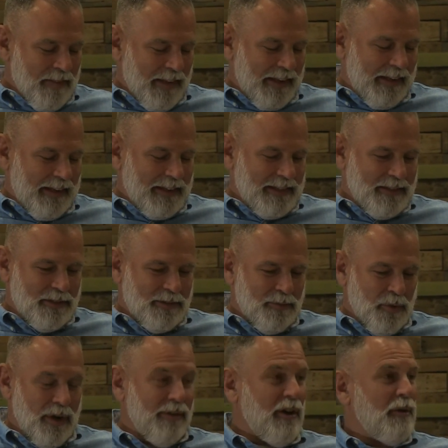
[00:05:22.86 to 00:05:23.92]
is
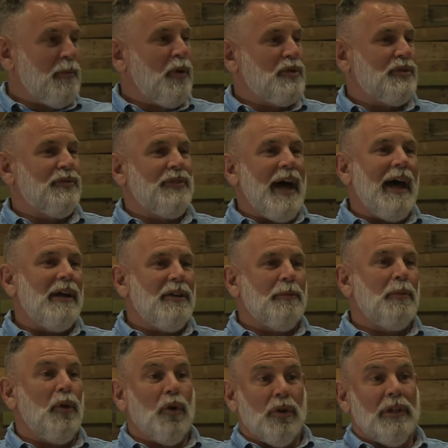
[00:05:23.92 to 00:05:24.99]
one of our most
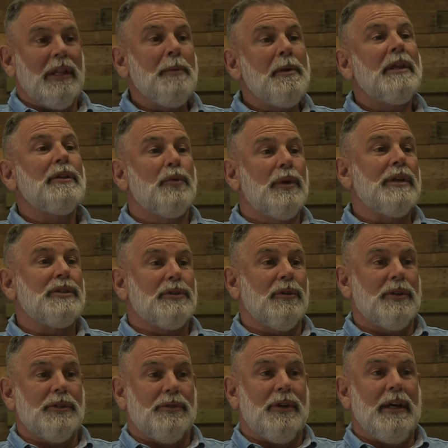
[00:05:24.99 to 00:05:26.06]
valuable or limited
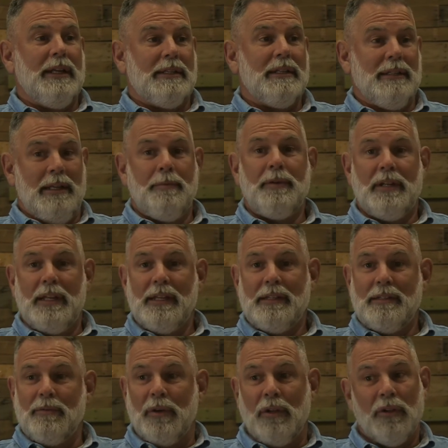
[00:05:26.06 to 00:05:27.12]
resource, right? It's
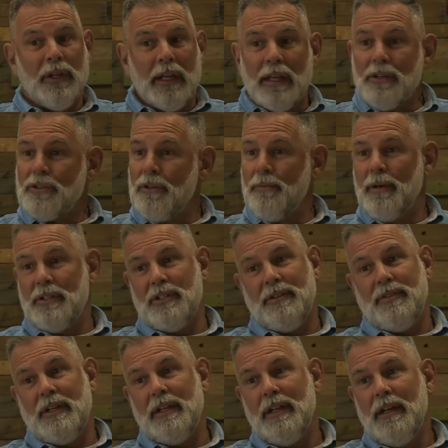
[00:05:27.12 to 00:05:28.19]
limited. We only get so much
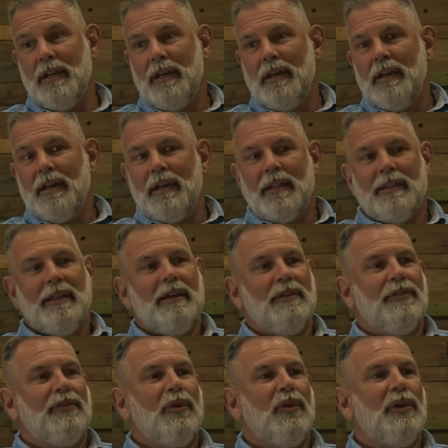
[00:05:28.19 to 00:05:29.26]
of it.
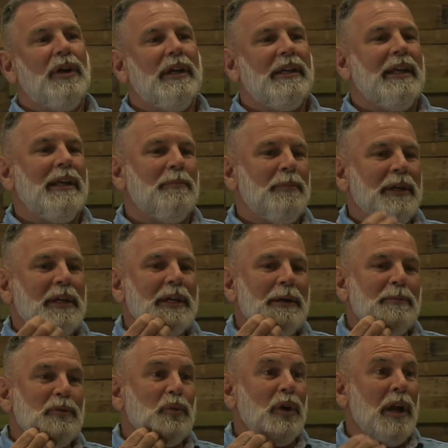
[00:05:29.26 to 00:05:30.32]
Therefore, it
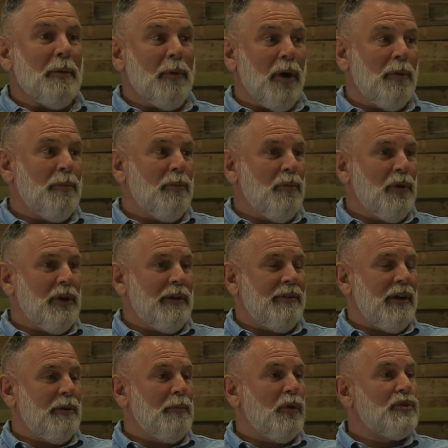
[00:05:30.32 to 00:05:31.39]
becomes one of
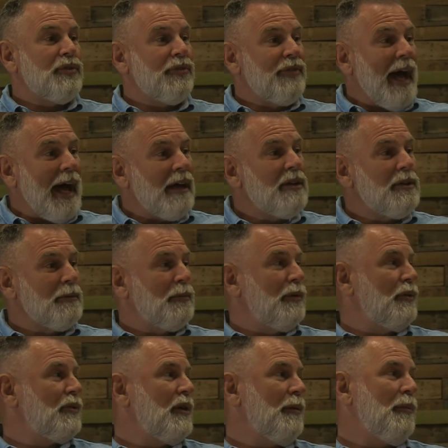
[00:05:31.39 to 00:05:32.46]
our most
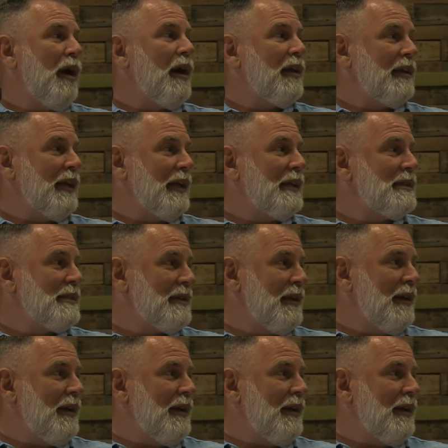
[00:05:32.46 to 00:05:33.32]
valuable commodities.